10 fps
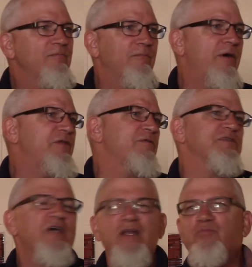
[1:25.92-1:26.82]
Whether it
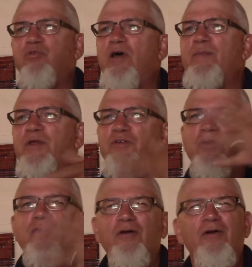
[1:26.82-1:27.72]
was unemployment
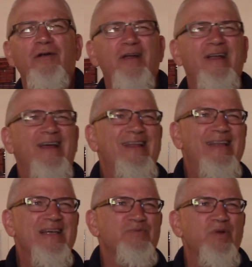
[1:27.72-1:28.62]
or a
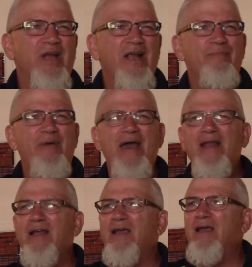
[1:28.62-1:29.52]
desperate kind of
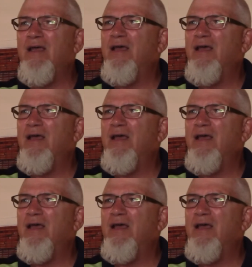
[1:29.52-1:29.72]
panic,